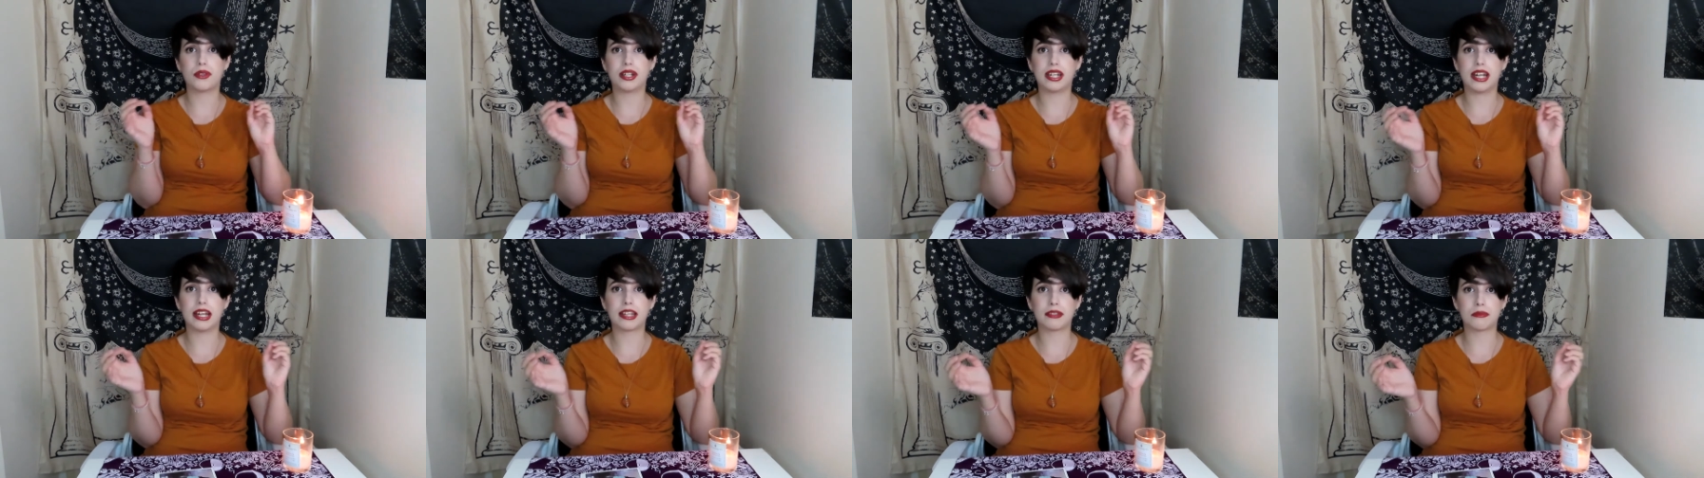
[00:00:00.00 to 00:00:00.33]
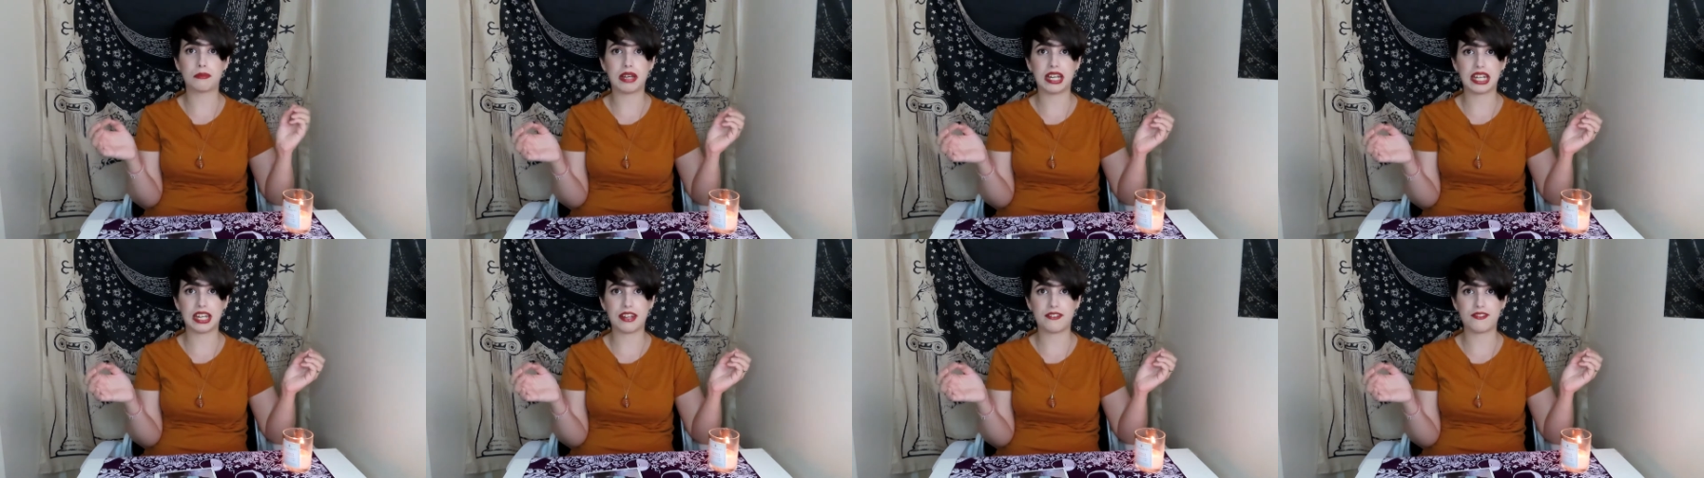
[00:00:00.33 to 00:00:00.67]
at
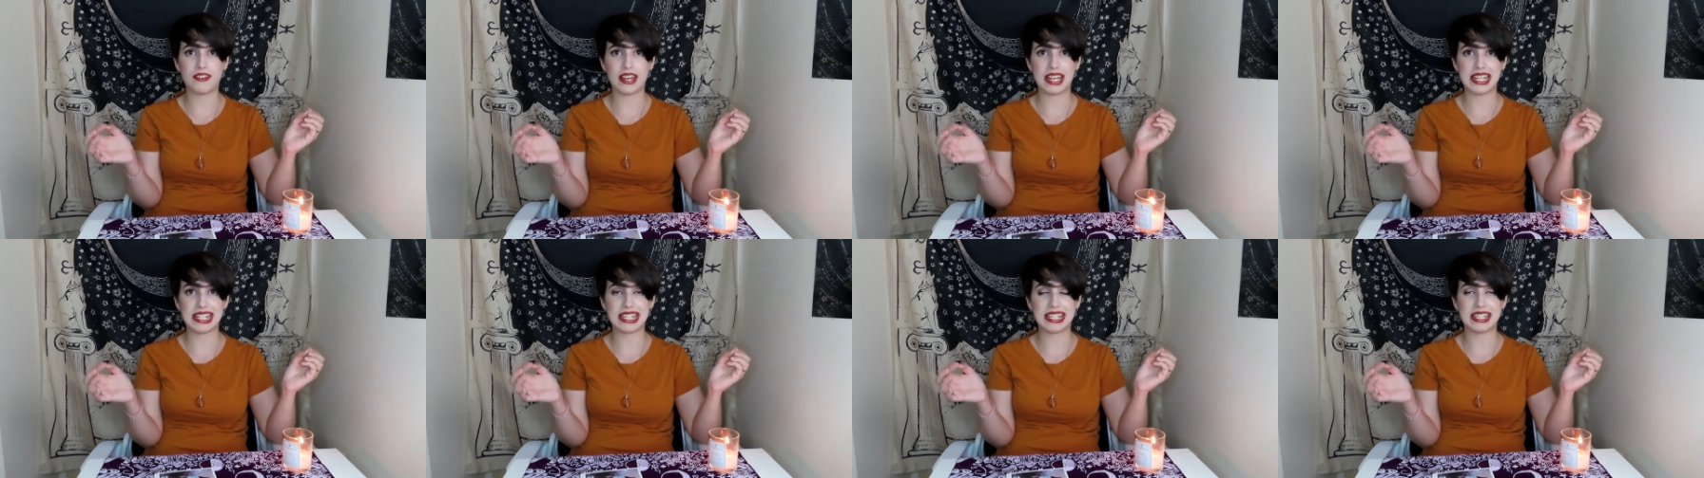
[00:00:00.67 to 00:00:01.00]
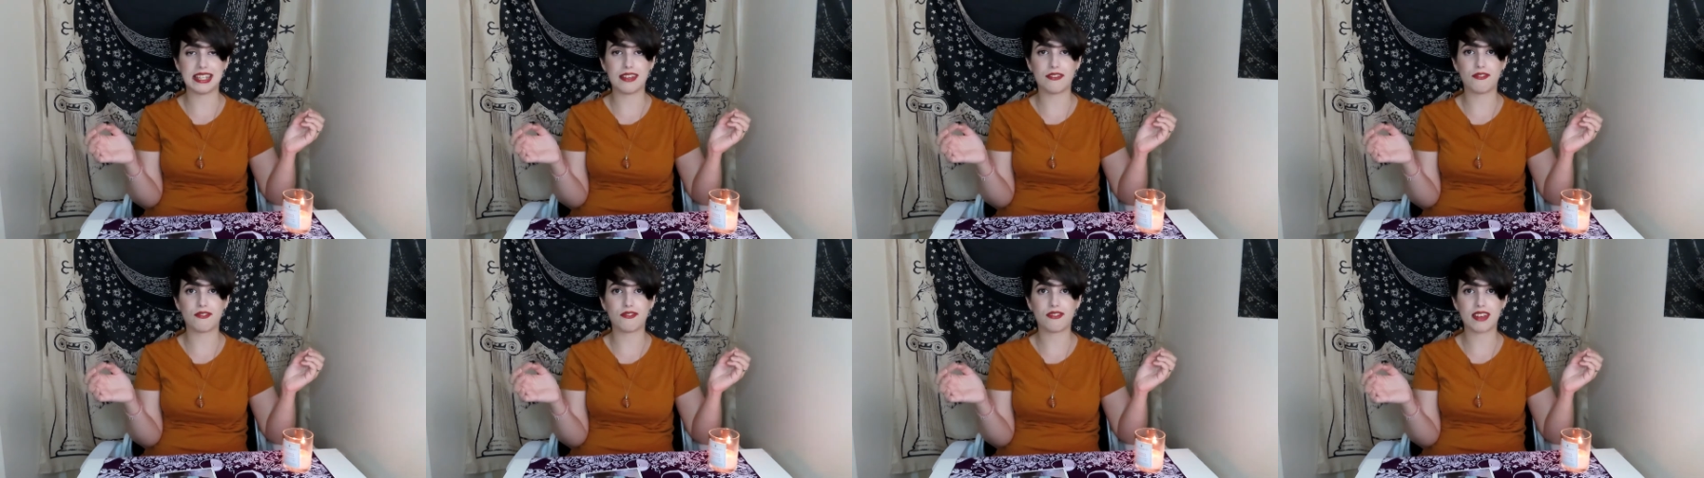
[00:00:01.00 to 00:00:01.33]

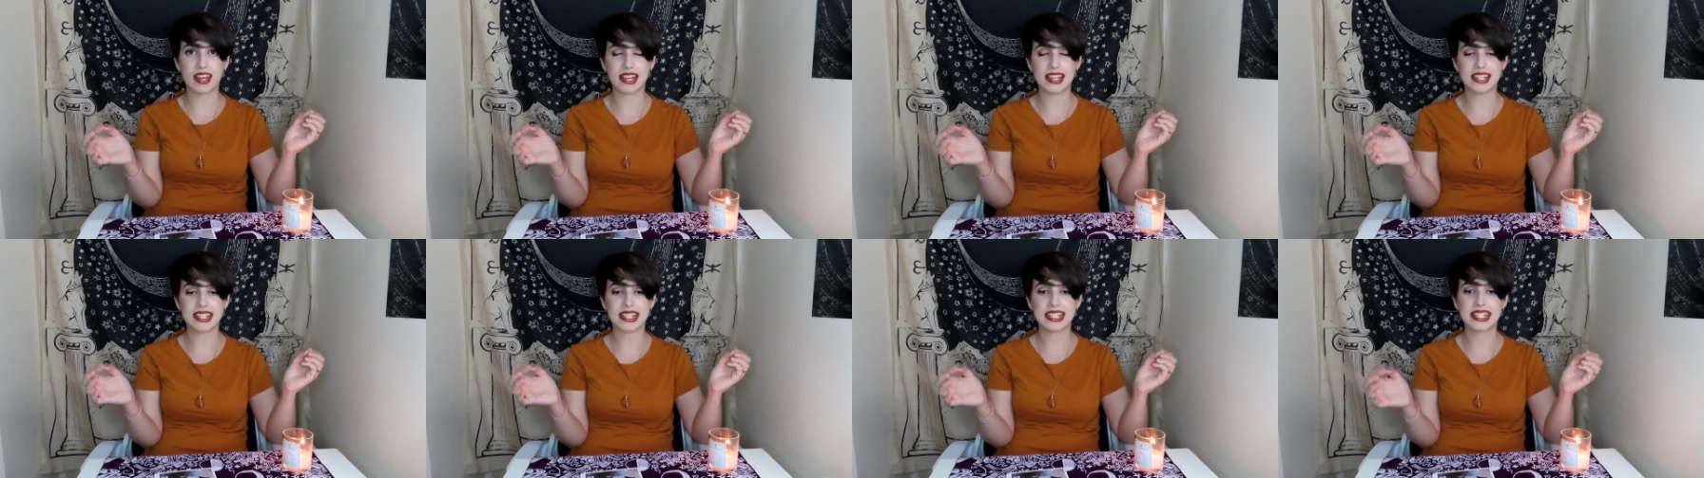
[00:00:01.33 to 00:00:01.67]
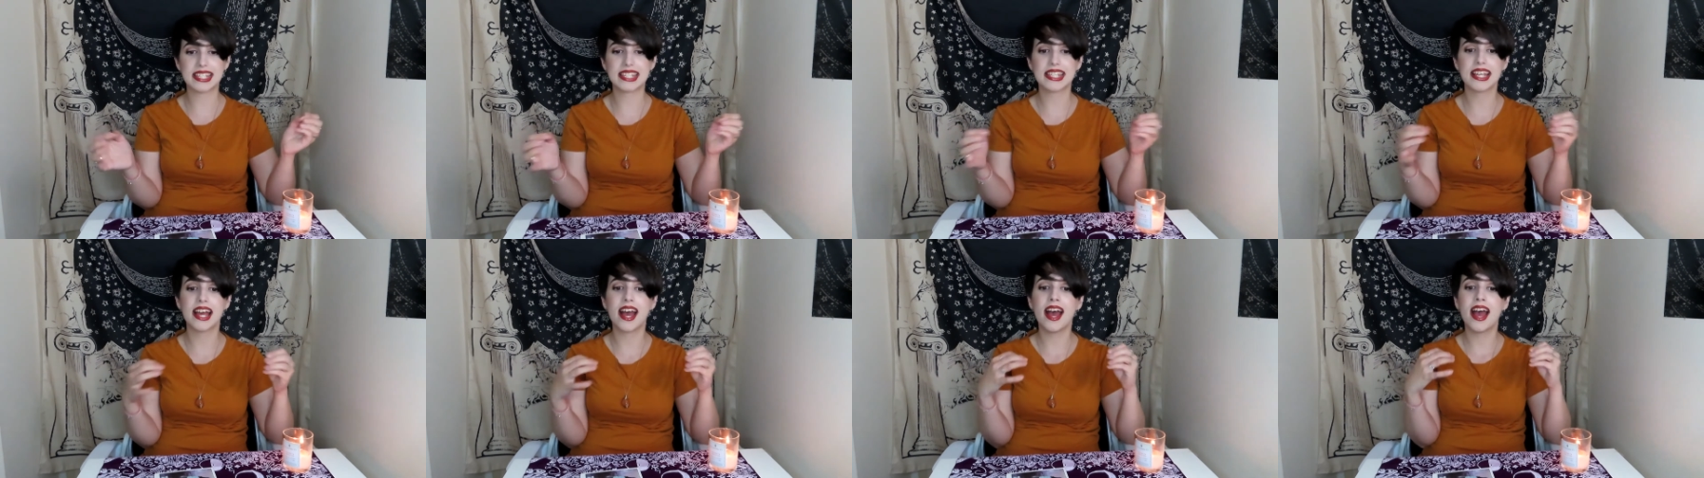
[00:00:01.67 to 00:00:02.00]
manifesting
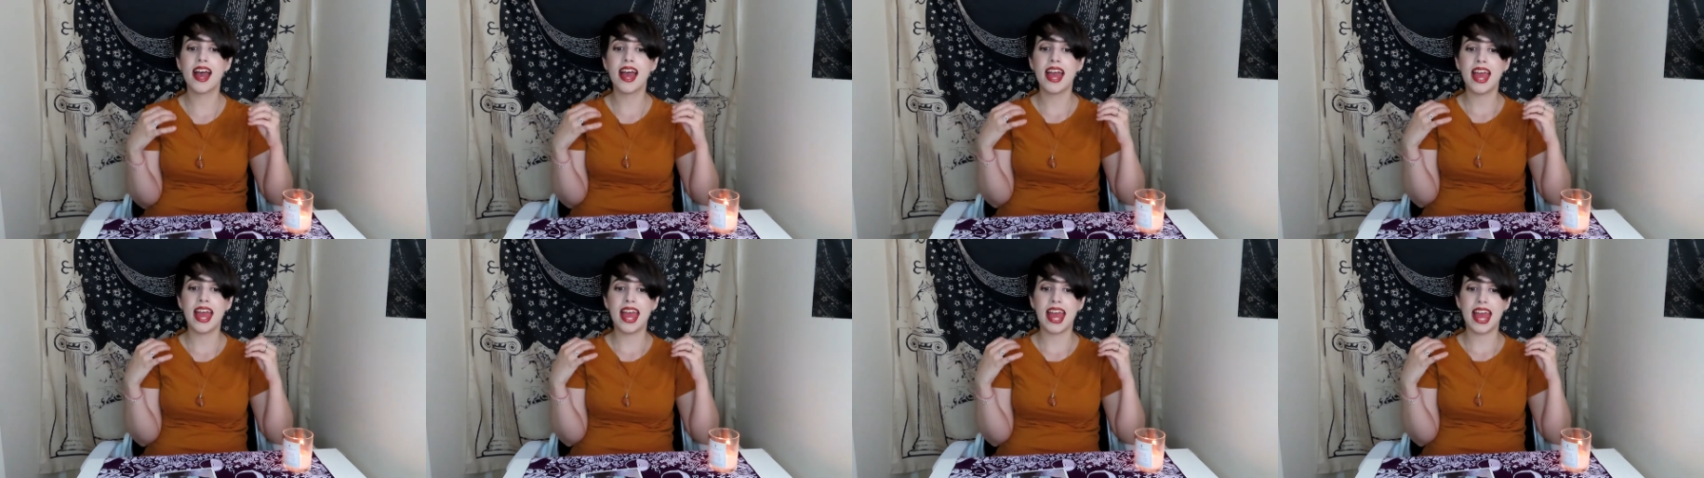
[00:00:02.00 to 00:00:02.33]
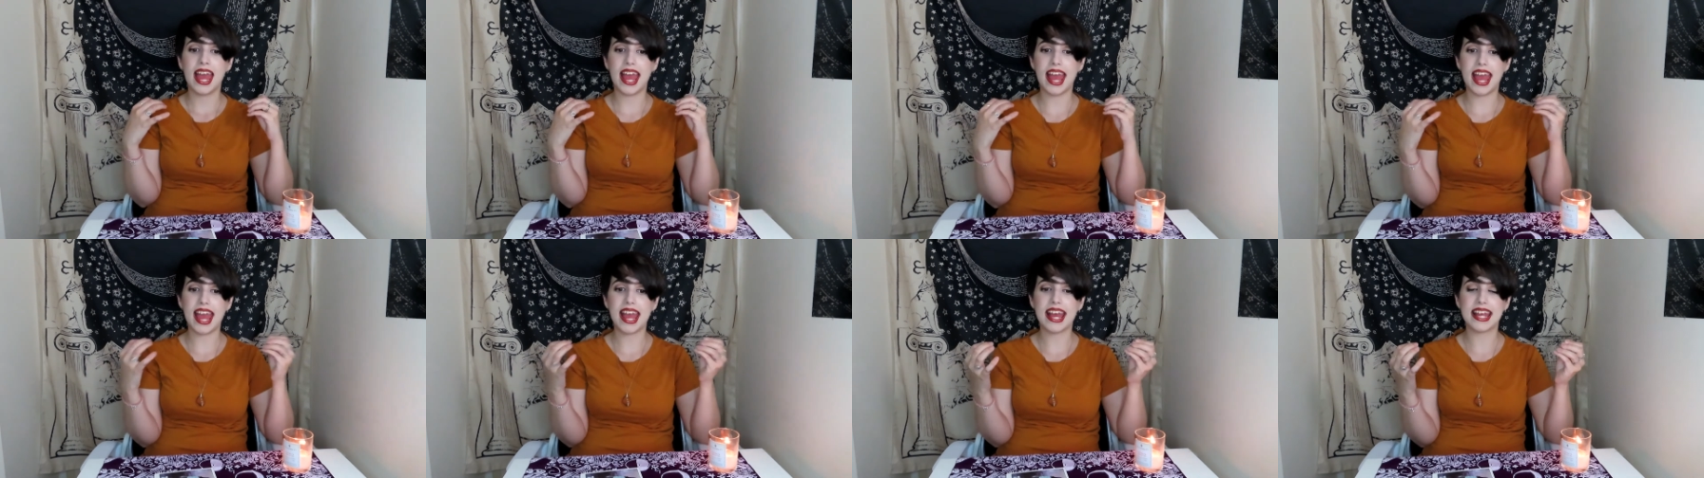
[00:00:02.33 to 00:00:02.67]
things,
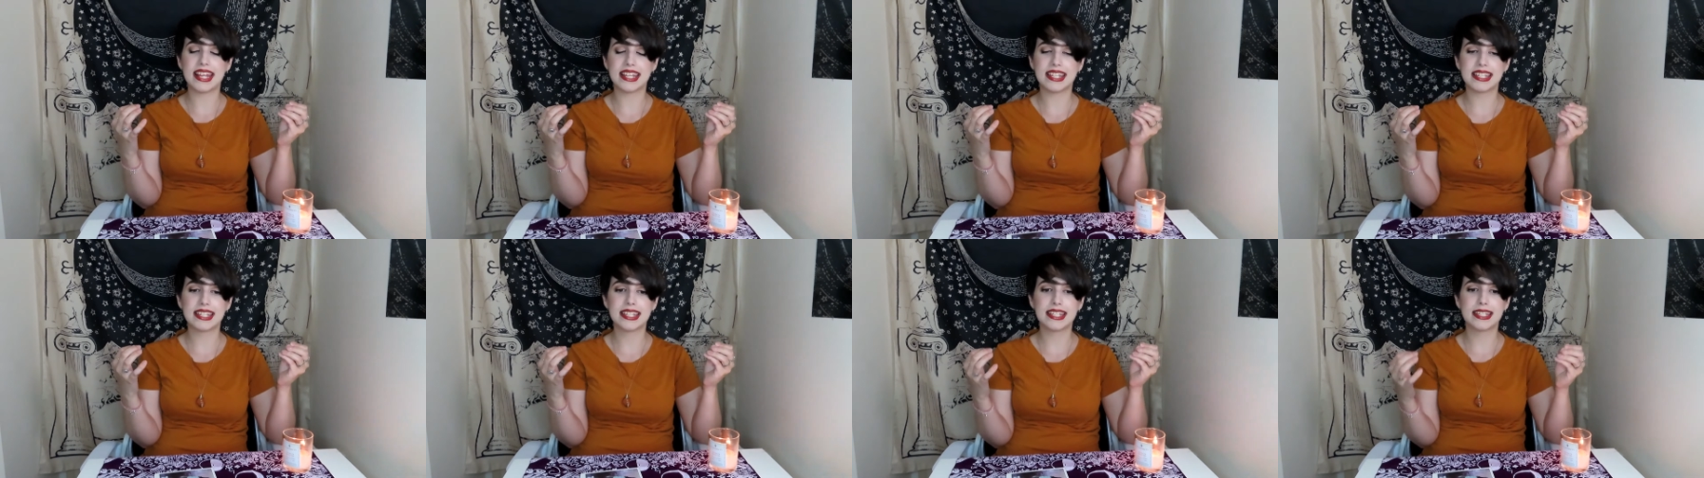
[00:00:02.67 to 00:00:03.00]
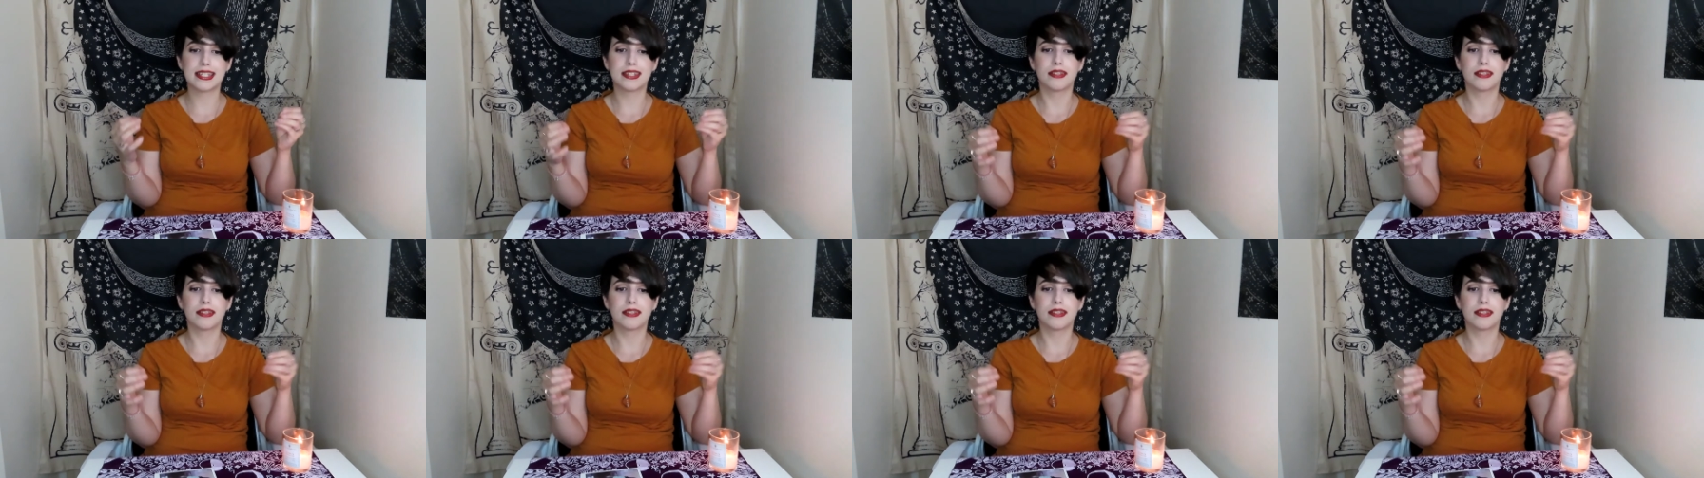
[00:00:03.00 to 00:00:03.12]
and